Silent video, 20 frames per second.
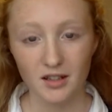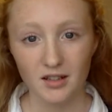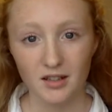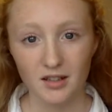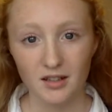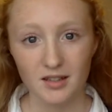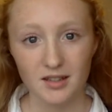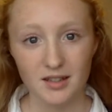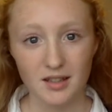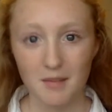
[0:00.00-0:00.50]

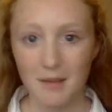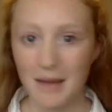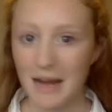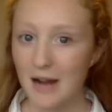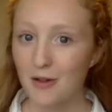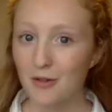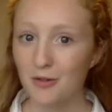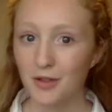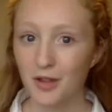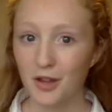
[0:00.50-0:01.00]

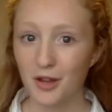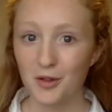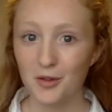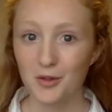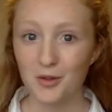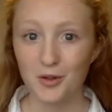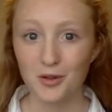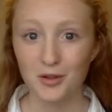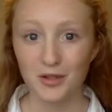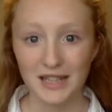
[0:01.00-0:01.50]
Somehow, though,
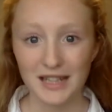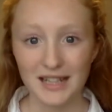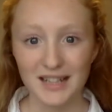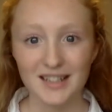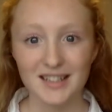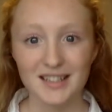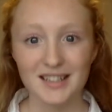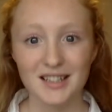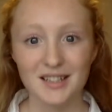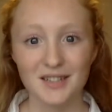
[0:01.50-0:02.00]

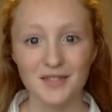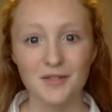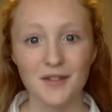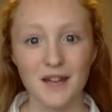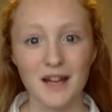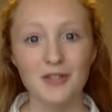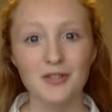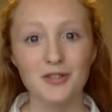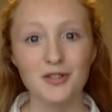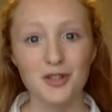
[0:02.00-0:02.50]
Cornelius had
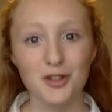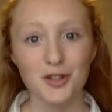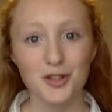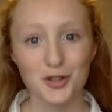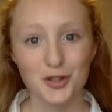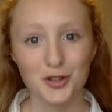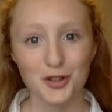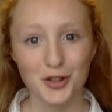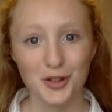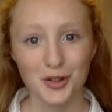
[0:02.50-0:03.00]
found the
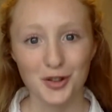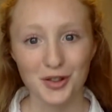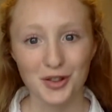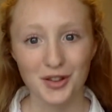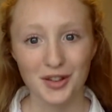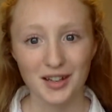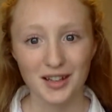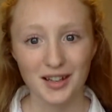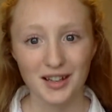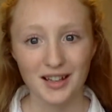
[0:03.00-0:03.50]
truth
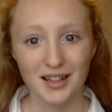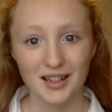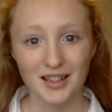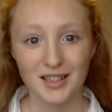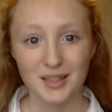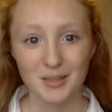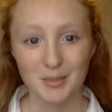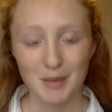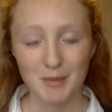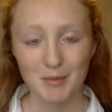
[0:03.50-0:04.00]
and
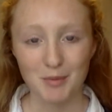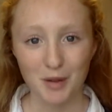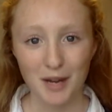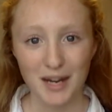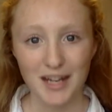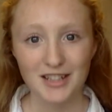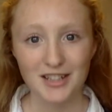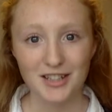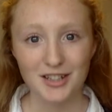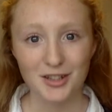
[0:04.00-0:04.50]
had been
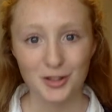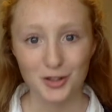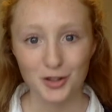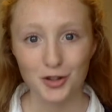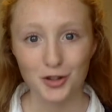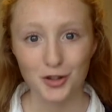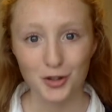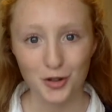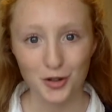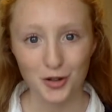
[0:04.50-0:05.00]
praying to the
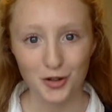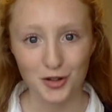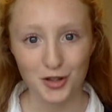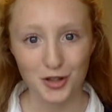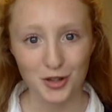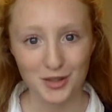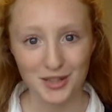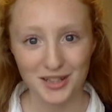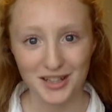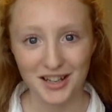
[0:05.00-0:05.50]
true God
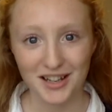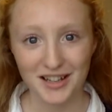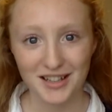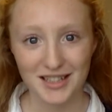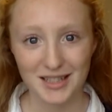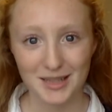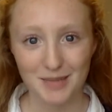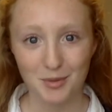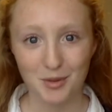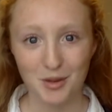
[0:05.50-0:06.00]
who had heard
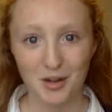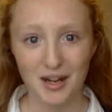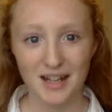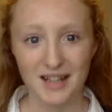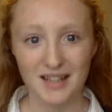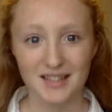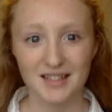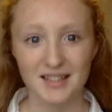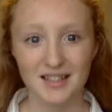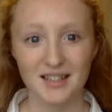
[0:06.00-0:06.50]
his
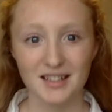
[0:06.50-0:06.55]
prayers.